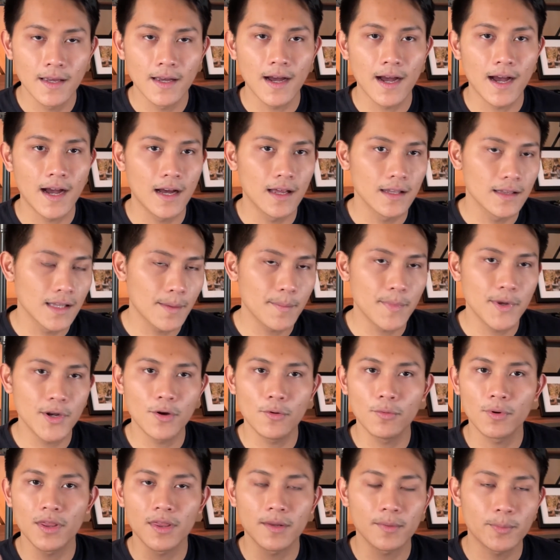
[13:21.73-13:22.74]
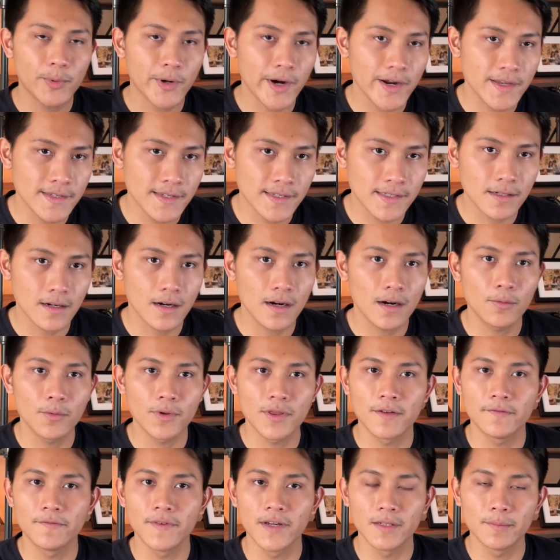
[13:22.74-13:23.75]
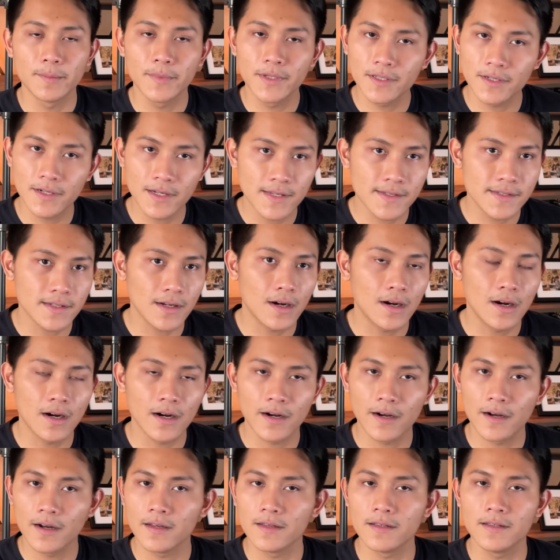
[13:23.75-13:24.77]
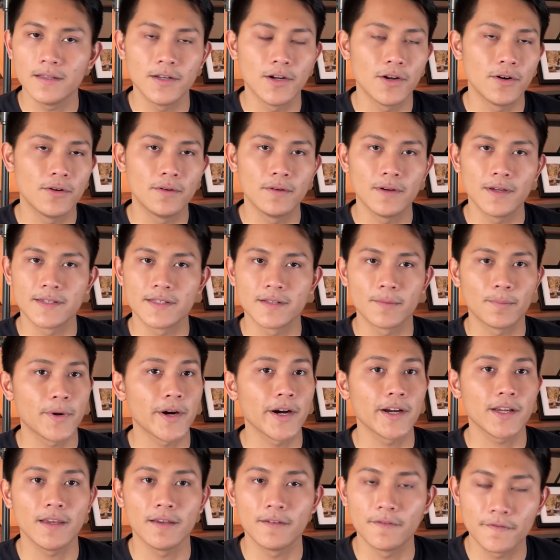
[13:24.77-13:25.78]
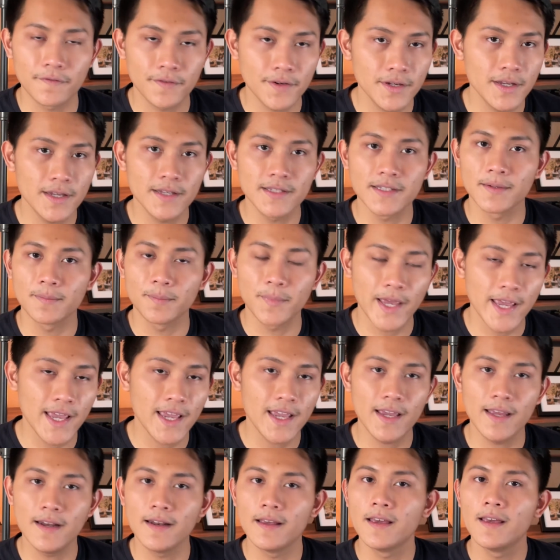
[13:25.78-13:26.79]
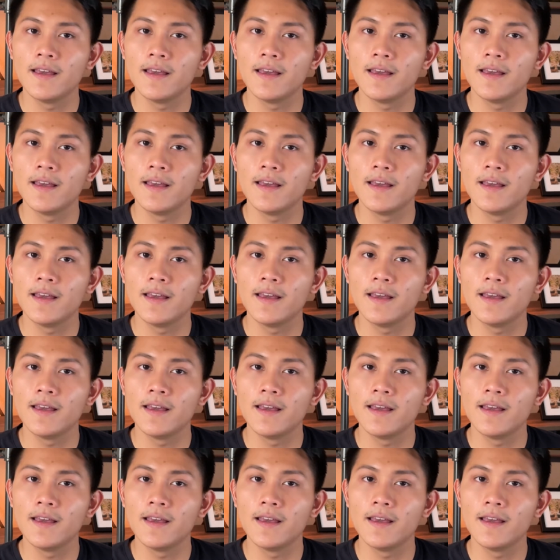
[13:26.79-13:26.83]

Let me know what the prices are, what the availabilities are. Is the parking free? Is it paid?